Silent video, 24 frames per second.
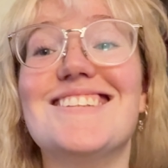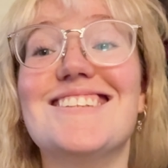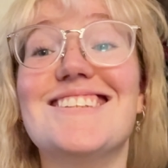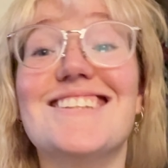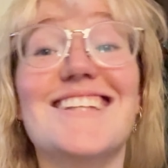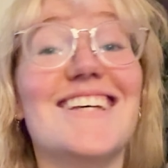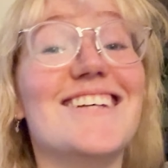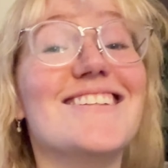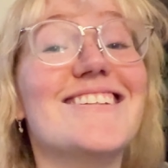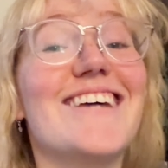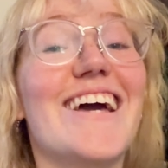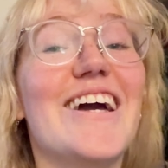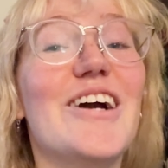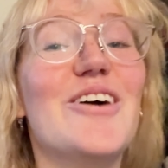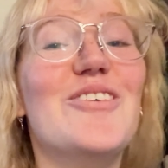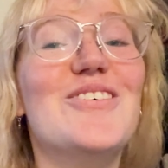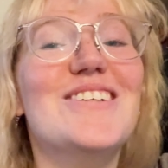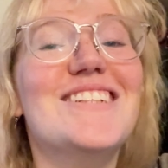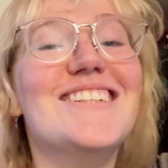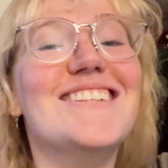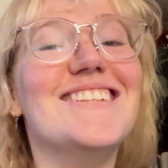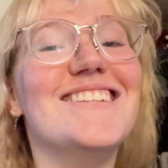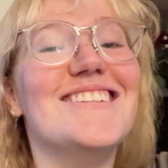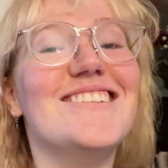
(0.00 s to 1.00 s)
let's get going
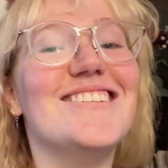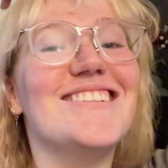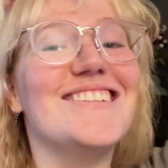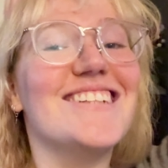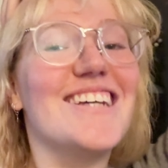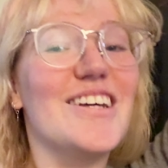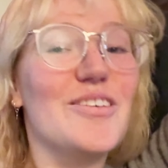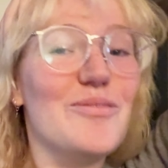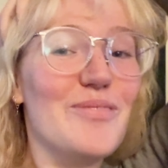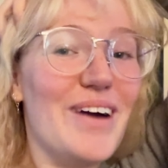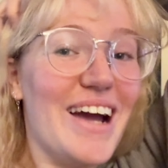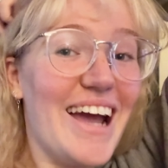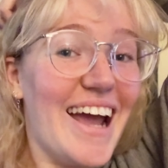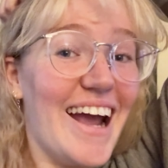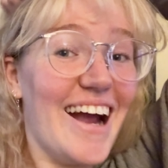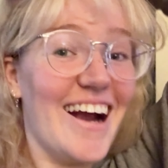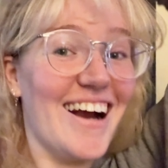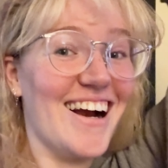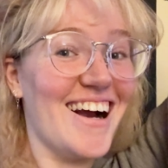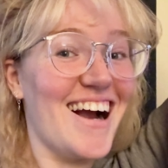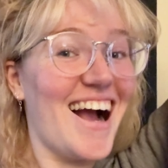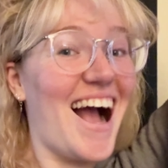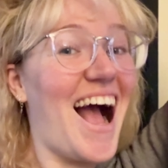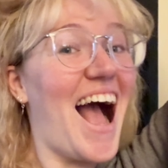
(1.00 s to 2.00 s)
to do my
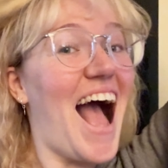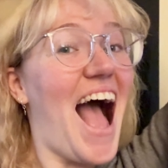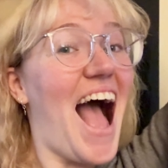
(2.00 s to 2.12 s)
hair.